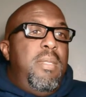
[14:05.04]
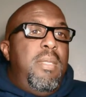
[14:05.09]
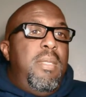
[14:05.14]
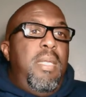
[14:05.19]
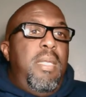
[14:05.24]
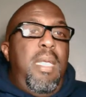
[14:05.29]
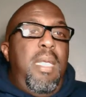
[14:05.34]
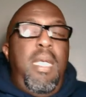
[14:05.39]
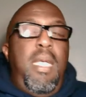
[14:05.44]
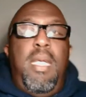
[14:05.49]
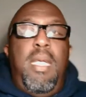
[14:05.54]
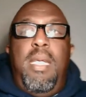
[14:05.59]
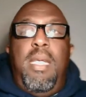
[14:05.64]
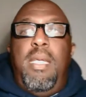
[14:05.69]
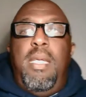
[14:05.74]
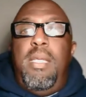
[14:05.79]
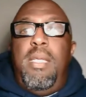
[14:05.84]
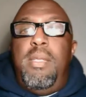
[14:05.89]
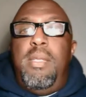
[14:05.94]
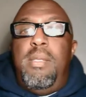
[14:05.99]

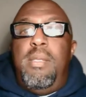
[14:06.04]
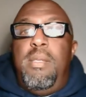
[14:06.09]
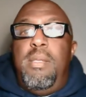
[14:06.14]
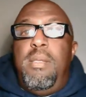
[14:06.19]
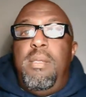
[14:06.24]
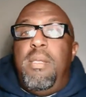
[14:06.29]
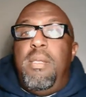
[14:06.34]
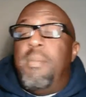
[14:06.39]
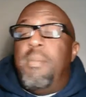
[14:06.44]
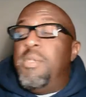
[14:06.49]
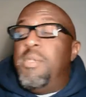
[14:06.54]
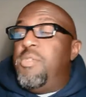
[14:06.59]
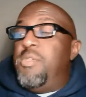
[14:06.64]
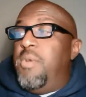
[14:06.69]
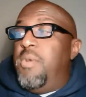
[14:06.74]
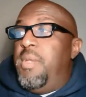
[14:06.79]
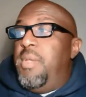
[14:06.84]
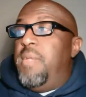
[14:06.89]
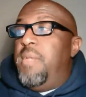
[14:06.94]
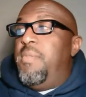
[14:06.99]
And the
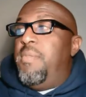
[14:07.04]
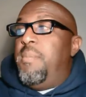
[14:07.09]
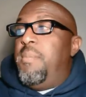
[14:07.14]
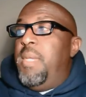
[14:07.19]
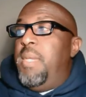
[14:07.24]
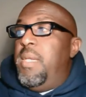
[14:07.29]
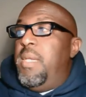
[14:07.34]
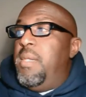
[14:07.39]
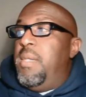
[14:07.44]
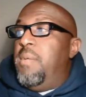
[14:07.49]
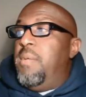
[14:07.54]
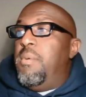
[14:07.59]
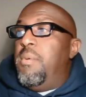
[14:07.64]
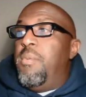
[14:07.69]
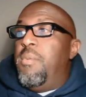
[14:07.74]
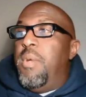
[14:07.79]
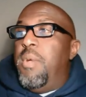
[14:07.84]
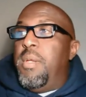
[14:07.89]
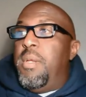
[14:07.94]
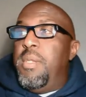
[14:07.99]
majority of the men that were
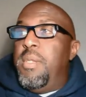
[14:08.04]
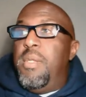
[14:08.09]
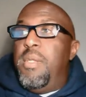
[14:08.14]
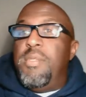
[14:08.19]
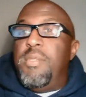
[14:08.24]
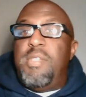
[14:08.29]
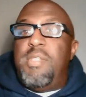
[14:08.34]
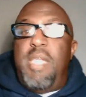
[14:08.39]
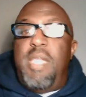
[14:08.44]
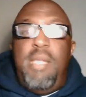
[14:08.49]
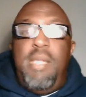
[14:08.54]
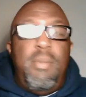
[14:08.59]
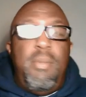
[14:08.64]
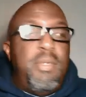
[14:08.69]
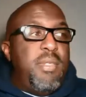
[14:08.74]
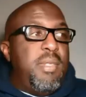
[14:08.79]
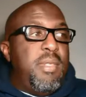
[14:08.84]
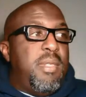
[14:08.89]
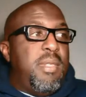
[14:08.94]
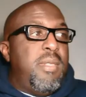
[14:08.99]
working those
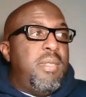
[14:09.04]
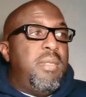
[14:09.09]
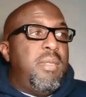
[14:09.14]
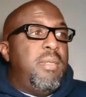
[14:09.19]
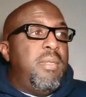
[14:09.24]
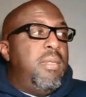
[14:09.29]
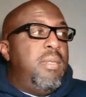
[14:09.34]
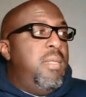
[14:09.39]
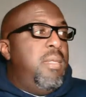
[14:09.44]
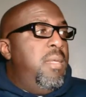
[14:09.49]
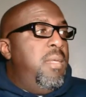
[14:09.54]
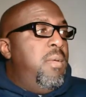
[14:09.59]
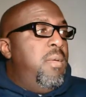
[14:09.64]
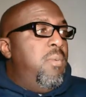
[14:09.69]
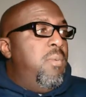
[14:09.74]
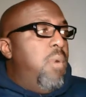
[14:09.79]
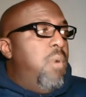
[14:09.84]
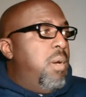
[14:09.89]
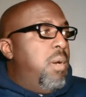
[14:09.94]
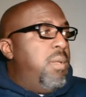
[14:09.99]
tables and
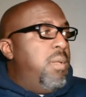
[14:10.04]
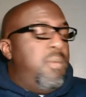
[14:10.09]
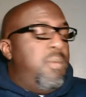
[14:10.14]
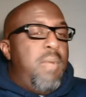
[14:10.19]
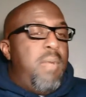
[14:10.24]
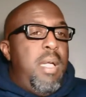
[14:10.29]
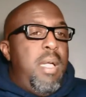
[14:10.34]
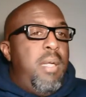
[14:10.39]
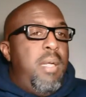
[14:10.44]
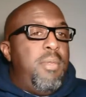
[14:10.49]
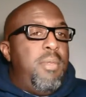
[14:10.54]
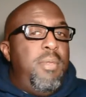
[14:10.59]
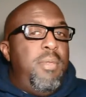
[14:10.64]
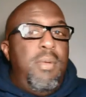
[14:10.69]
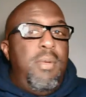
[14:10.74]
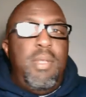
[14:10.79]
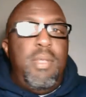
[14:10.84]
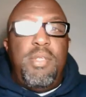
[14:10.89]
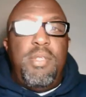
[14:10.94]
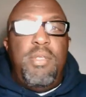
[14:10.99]
walking around
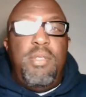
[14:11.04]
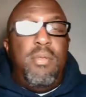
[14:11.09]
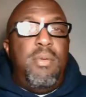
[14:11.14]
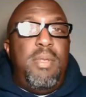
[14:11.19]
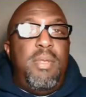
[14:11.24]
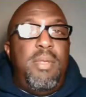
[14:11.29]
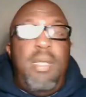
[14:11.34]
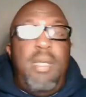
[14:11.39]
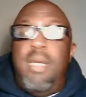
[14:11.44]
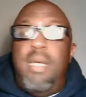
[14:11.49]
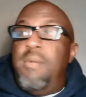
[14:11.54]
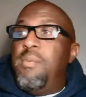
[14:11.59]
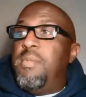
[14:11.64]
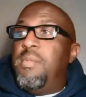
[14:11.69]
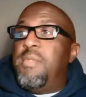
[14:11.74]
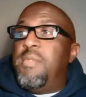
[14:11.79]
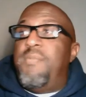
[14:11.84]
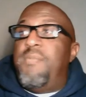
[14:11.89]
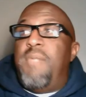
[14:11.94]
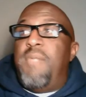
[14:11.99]
doing this and doing that
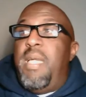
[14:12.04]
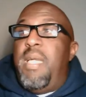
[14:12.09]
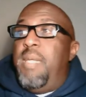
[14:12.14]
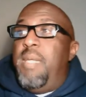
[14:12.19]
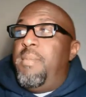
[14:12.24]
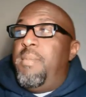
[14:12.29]
was flaming.